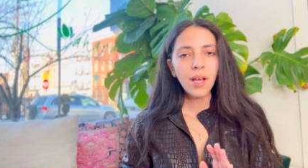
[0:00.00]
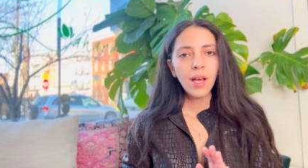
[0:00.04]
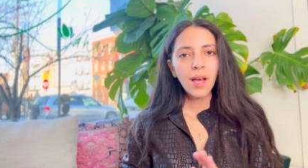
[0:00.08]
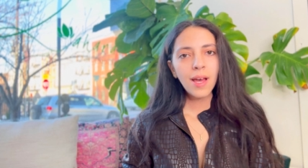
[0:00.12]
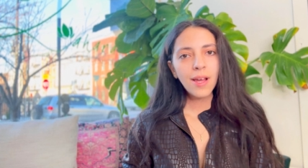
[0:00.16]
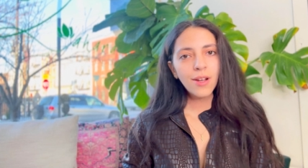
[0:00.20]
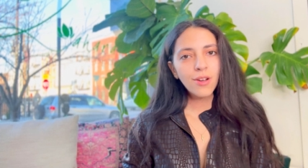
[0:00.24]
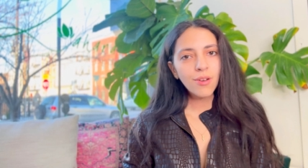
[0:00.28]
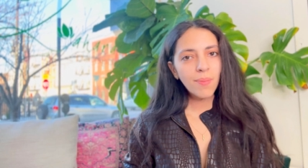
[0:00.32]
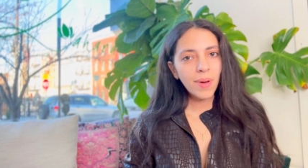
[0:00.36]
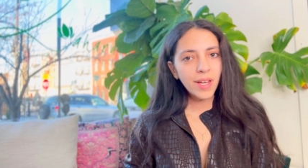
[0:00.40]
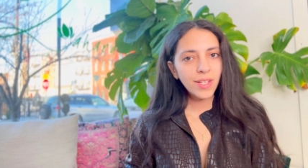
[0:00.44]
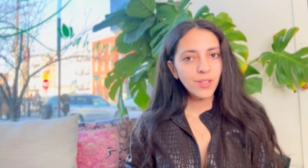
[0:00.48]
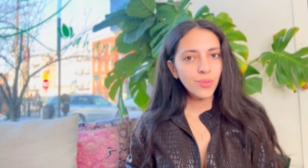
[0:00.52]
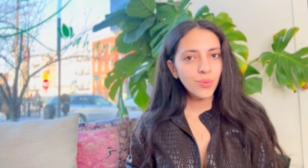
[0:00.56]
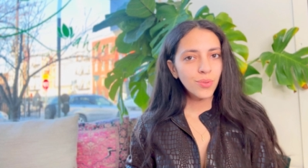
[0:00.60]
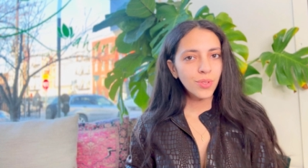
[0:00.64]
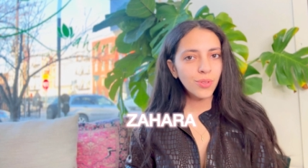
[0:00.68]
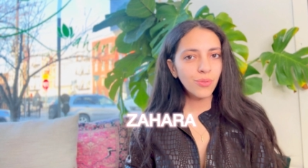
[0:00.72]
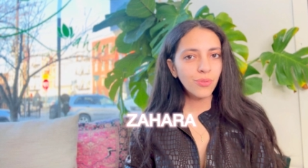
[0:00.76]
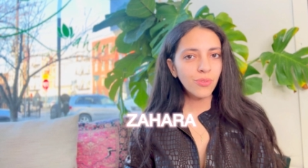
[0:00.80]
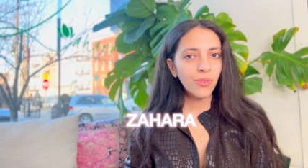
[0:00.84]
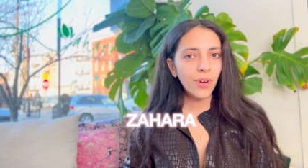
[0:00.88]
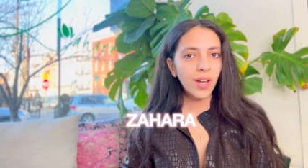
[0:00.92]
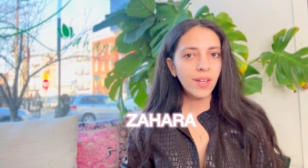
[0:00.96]
Hello my
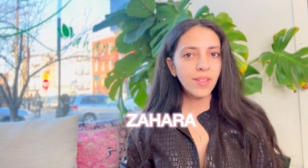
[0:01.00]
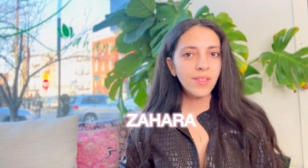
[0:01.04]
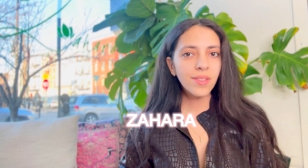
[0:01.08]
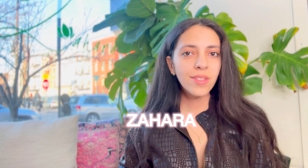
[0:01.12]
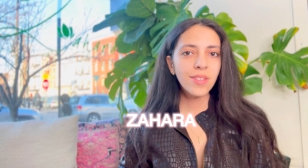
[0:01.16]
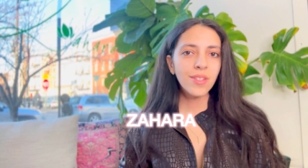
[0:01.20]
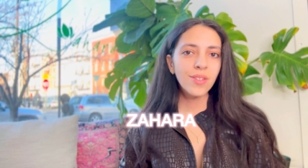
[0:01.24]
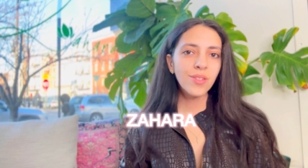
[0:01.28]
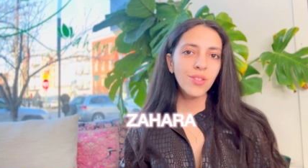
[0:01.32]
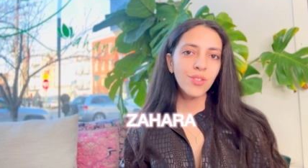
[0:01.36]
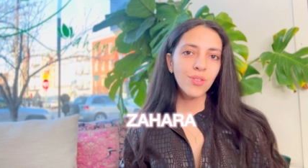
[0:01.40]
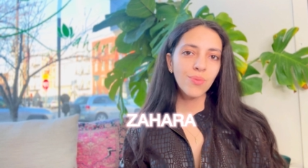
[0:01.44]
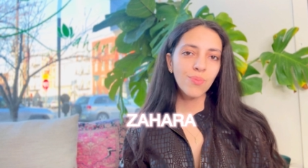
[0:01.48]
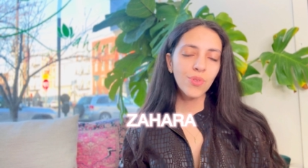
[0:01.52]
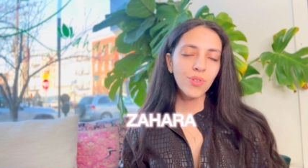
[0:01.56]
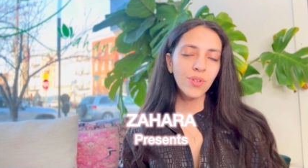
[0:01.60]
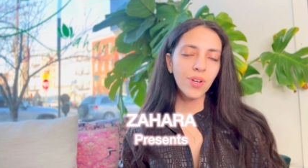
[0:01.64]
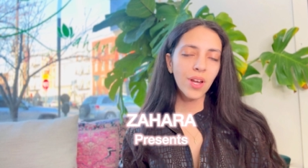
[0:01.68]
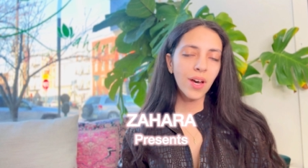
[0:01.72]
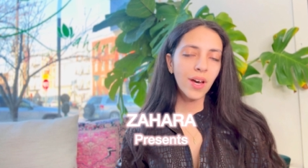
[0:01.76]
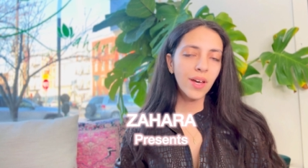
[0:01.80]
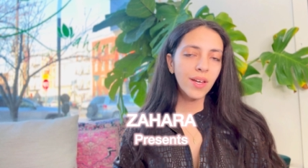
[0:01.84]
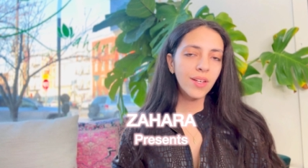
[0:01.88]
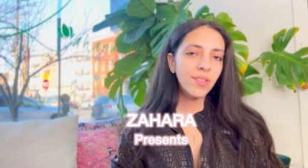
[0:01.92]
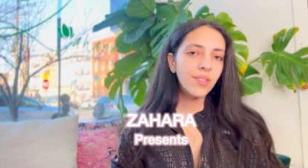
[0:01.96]
sweet friends, this is
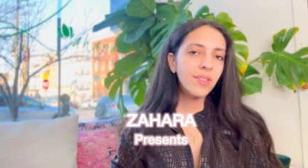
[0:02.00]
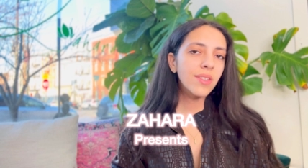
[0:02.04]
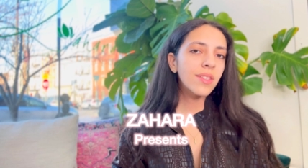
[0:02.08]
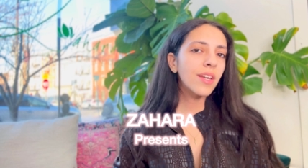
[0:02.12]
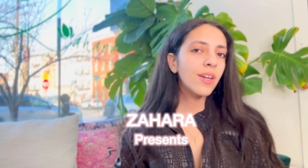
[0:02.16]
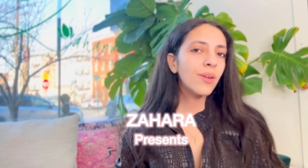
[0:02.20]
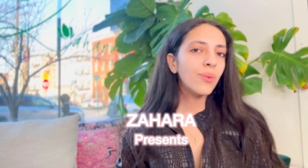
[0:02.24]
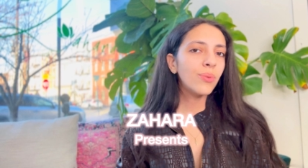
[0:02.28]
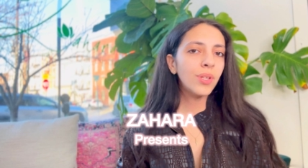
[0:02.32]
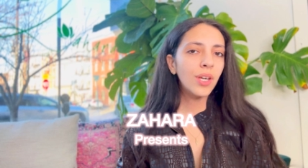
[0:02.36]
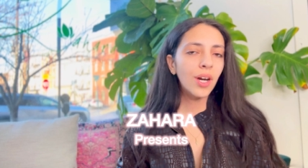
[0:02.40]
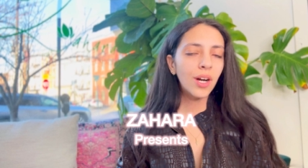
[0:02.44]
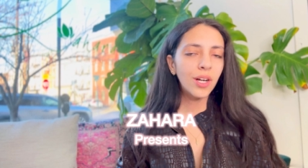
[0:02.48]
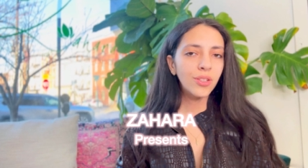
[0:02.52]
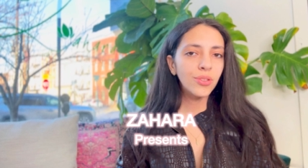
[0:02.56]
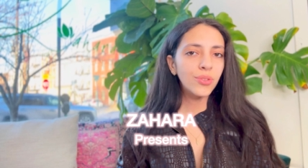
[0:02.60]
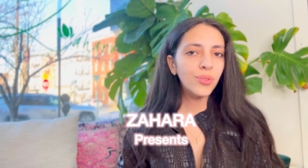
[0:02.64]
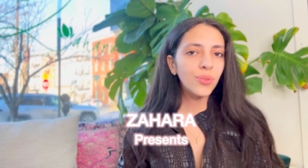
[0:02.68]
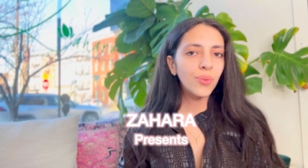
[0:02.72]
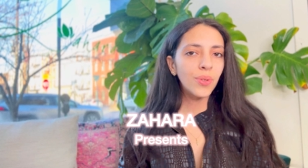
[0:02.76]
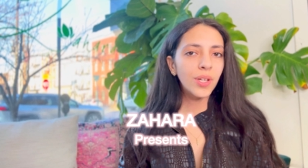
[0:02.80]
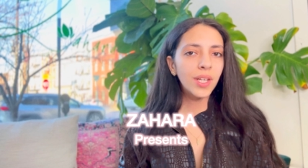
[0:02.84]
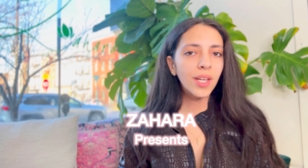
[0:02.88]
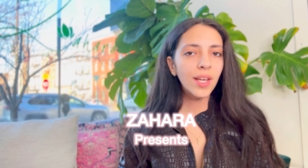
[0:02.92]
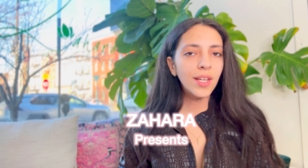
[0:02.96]
Mona and today we are
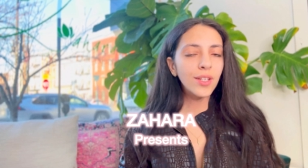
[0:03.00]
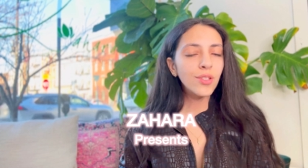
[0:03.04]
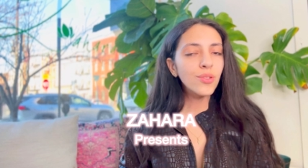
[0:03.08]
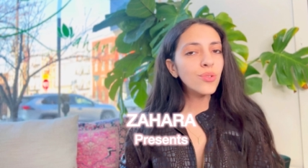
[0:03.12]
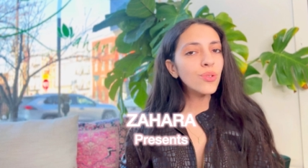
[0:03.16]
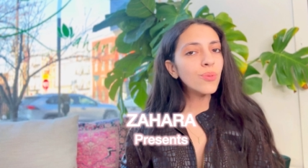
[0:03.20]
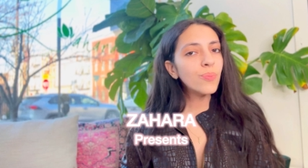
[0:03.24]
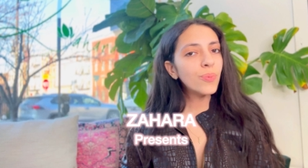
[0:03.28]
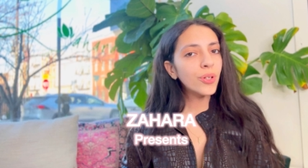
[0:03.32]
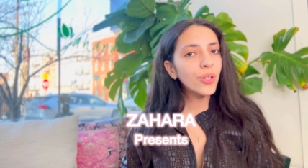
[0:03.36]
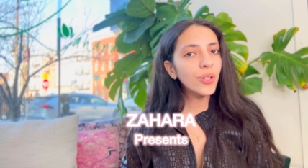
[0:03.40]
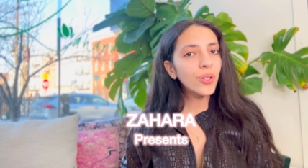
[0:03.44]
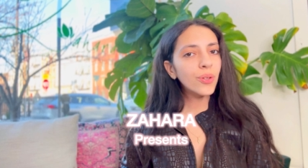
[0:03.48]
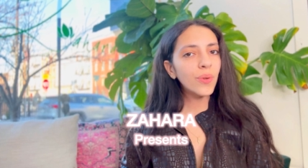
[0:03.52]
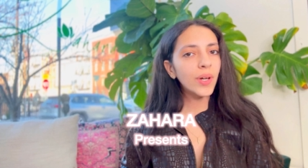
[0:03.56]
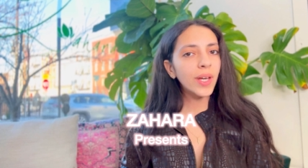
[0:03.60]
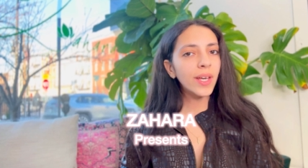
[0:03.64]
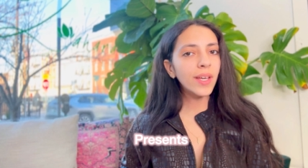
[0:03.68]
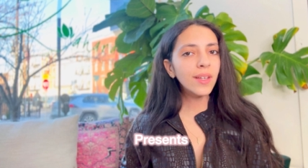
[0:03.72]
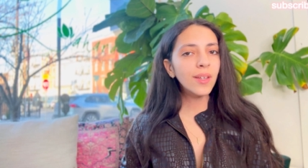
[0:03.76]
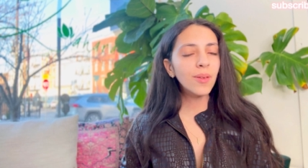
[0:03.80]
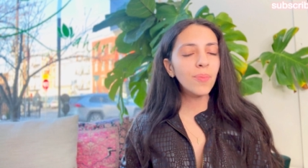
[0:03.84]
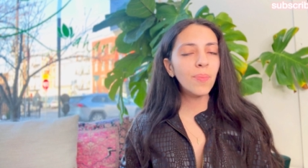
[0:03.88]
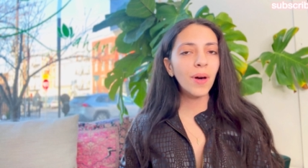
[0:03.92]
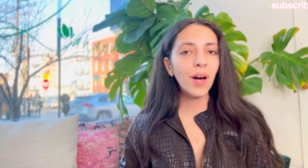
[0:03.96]
doing a super
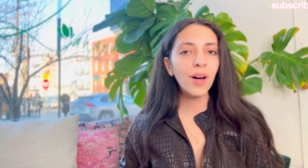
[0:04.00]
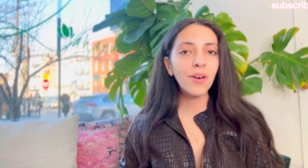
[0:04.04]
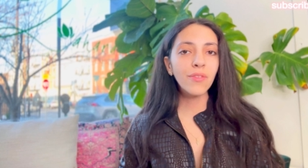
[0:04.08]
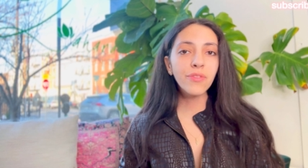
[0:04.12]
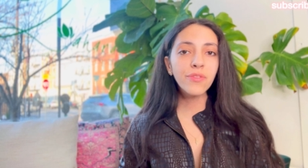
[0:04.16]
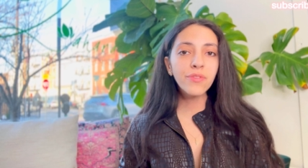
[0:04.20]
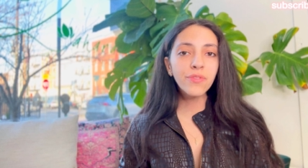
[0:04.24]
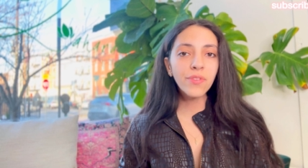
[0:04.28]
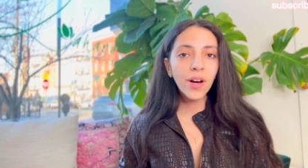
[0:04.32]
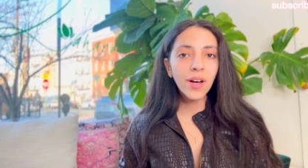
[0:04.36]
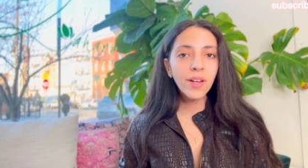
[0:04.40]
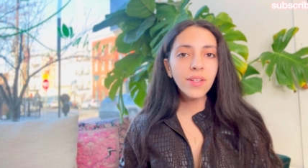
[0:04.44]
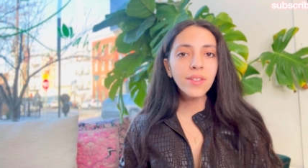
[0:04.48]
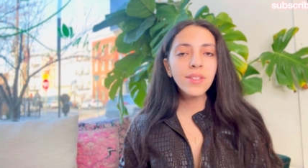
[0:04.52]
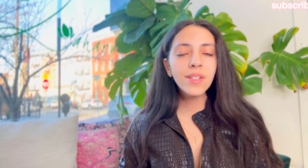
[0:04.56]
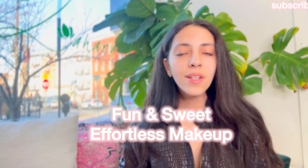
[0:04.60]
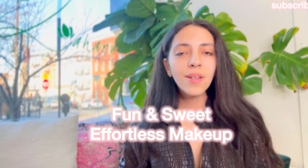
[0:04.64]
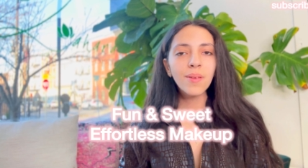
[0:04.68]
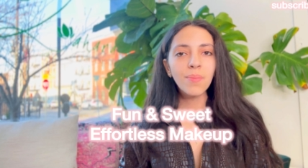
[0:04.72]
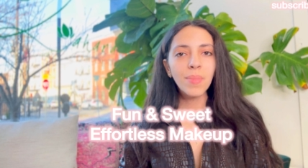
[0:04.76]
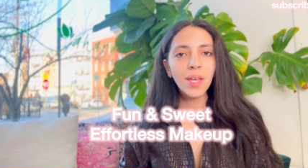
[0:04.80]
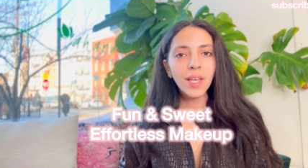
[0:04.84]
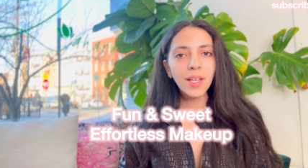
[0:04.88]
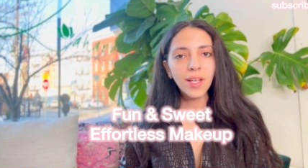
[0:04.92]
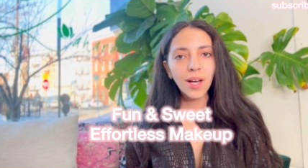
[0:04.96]
quick but fun
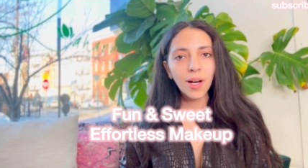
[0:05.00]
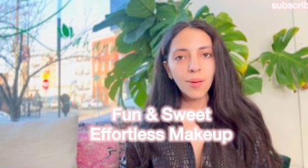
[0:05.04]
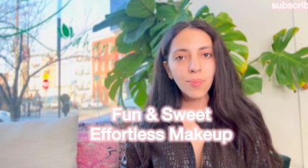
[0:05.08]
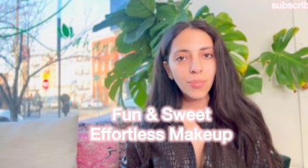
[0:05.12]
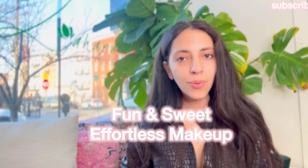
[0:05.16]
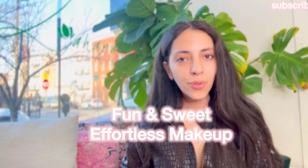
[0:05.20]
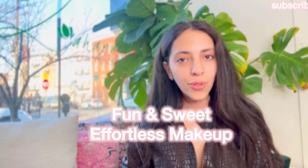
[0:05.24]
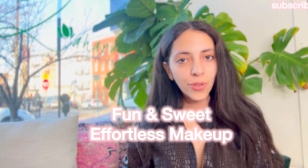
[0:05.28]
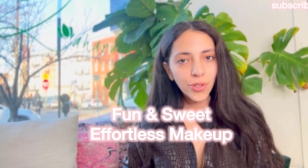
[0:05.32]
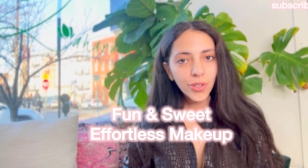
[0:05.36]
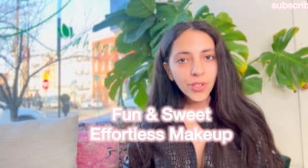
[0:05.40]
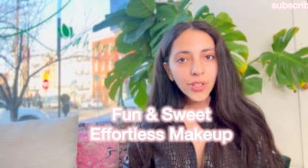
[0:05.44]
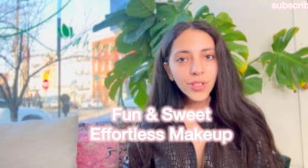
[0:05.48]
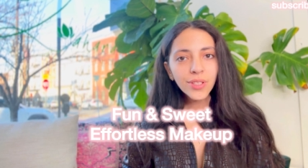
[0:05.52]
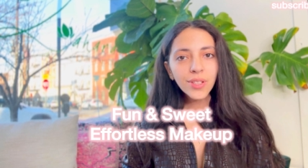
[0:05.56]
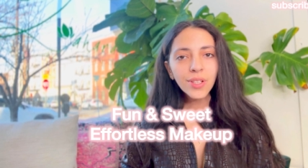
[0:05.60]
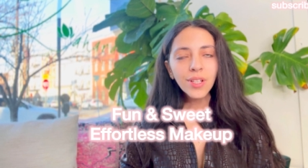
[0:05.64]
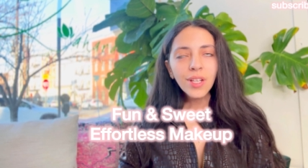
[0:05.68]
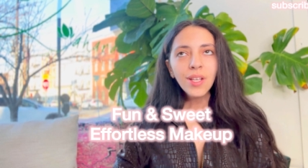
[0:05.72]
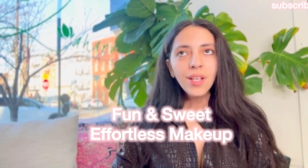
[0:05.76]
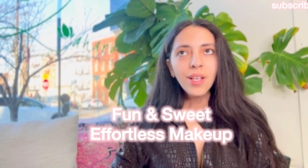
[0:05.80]
makeup look.